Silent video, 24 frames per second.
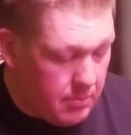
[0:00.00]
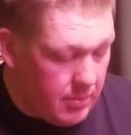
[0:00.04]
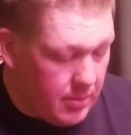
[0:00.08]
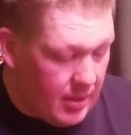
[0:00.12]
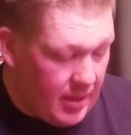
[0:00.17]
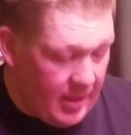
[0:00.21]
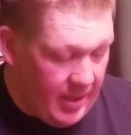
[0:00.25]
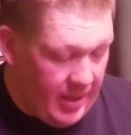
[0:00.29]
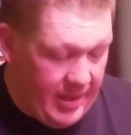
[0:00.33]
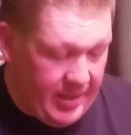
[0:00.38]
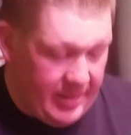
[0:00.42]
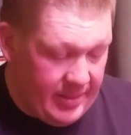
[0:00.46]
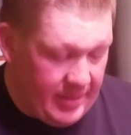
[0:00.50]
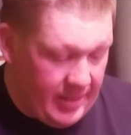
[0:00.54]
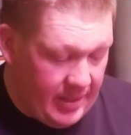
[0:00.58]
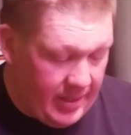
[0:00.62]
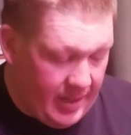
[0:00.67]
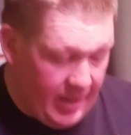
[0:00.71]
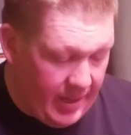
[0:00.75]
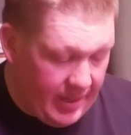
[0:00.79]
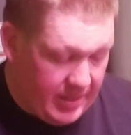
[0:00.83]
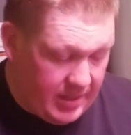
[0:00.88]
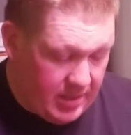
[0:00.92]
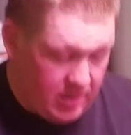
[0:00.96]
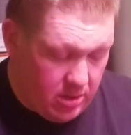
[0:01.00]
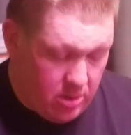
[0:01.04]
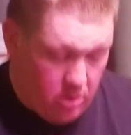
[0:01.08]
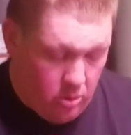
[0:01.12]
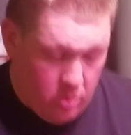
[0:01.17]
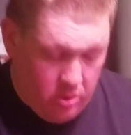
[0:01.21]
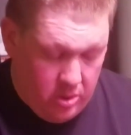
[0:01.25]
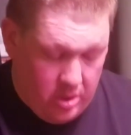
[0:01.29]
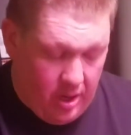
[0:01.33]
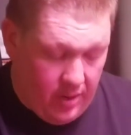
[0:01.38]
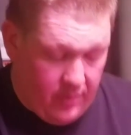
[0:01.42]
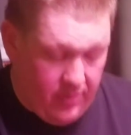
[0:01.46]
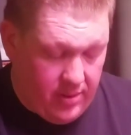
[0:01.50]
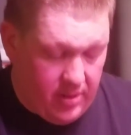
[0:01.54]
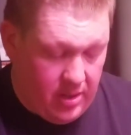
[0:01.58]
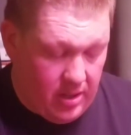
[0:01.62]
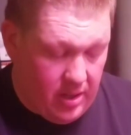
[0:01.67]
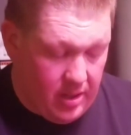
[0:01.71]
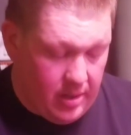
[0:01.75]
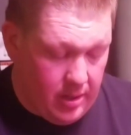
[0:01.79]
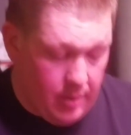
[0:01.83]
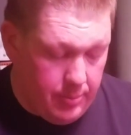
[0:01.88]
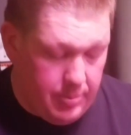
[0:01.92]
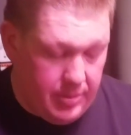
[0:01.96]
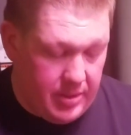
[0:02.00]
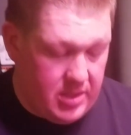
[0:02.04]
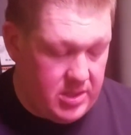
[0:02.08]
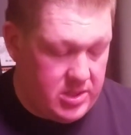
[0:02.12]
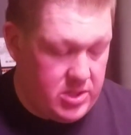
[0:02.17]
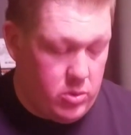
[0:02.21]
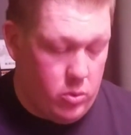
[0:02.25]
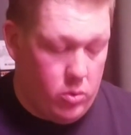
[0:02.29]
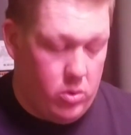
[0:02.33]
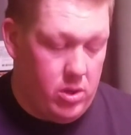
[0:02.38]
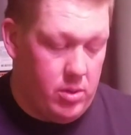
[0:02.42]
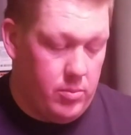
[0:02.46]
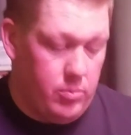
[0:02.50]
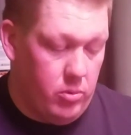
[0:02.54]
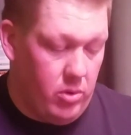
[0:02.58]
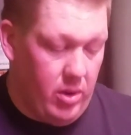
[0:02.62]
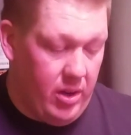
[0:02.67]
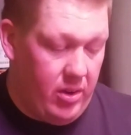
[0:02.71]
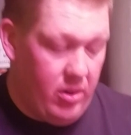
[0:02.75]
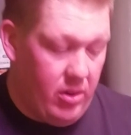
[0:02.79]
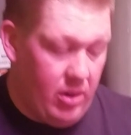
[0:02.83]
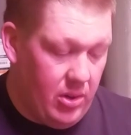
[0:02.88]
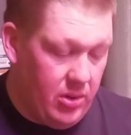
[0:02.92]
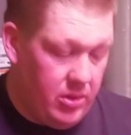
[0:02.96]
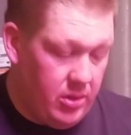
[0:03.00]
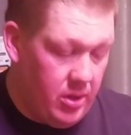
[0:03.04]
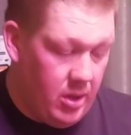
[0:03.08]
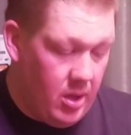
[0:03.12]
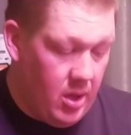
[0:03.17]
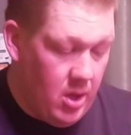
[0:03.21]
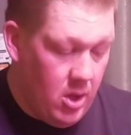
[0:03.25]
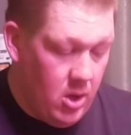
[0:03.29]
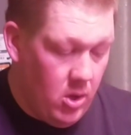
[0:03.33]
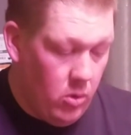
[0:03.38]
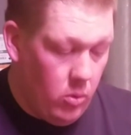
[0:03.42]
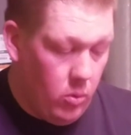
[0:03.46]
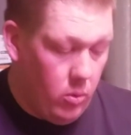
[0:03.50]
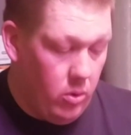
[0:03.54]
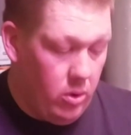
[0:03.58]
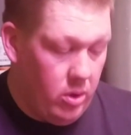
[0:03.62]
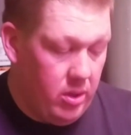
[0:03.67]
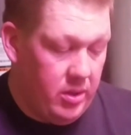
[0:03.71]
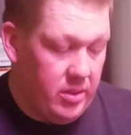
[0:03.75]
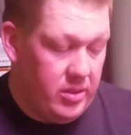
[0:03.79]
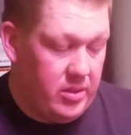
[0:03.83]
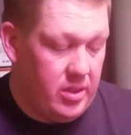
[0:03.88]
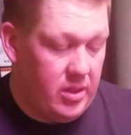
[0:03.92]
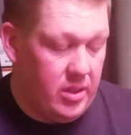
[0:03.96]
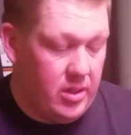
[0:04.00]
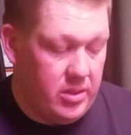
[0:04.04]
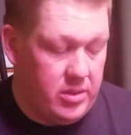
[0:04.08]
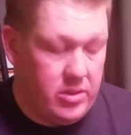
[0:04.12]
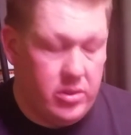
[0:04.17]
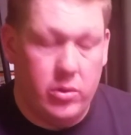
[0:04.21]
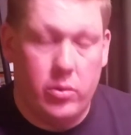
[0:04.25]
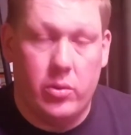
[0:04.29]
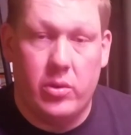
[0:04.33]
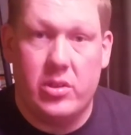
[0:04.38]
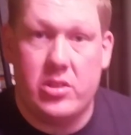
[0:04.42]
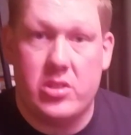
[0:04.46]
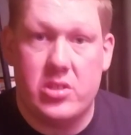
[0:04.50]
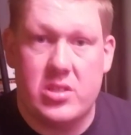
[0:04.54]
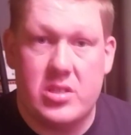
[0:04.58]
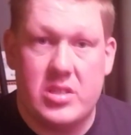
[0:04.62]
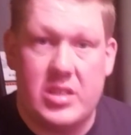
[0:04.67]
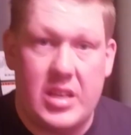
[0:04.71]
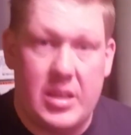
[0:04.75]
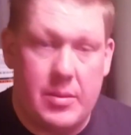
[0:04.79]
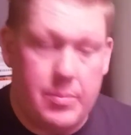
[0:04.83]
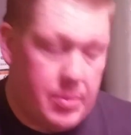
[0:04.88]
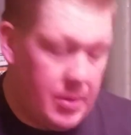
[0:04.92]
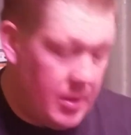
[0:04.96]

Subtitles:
and then I can go and cover it on up because you want them right around 1 to 2 inches deep.